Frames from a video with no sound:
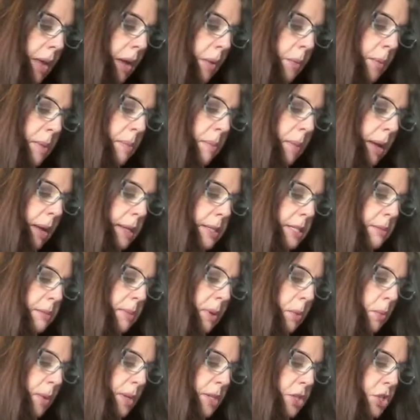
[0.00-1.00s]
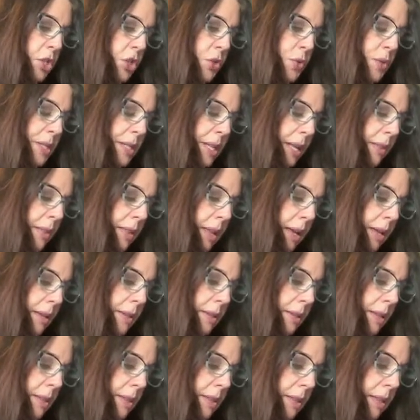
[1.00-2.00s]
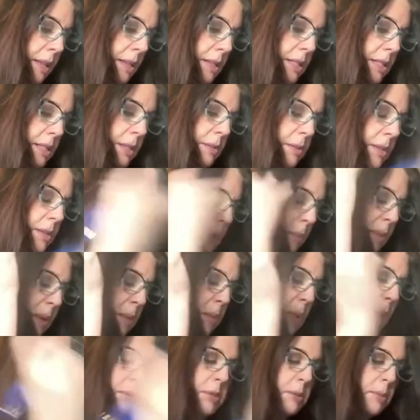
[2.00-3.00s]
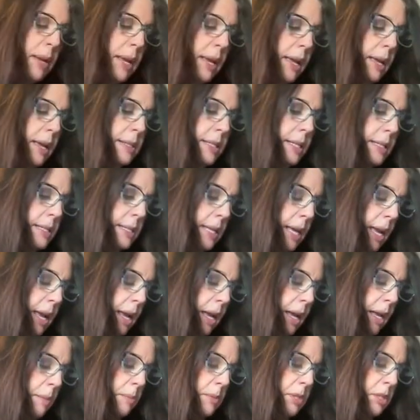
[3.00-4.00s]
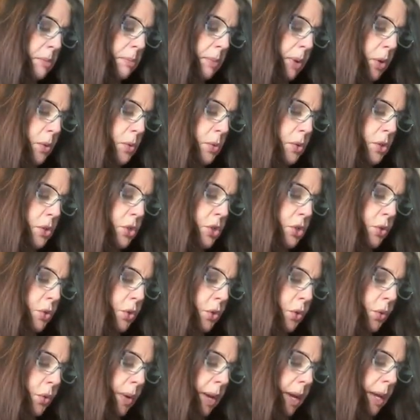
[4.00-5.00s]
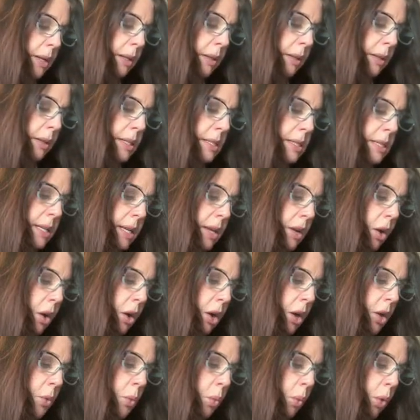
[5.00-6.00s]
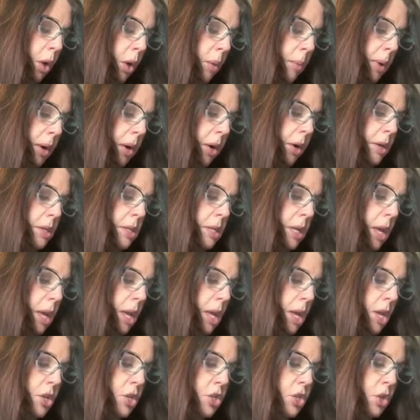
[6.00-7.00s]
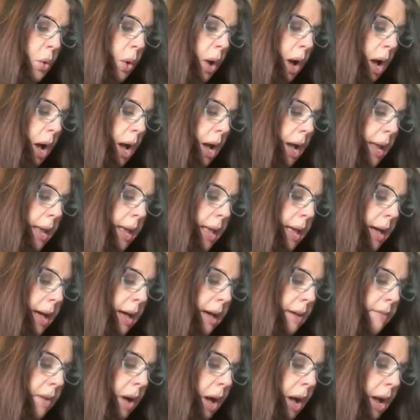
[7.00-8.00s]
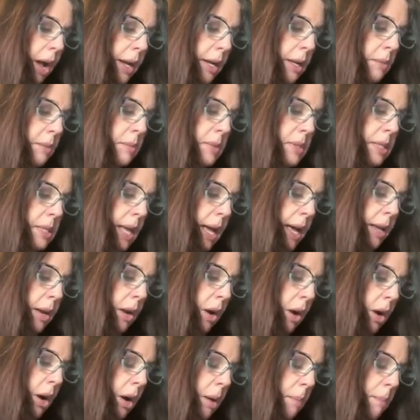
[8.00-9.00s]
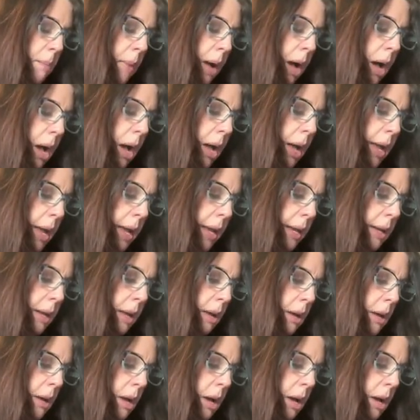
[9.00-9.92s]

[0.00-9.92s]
that reminded me, once you said that, then something pops in my head. Today, I'm supposed to create a listing on Walmart. So I have items that are mine,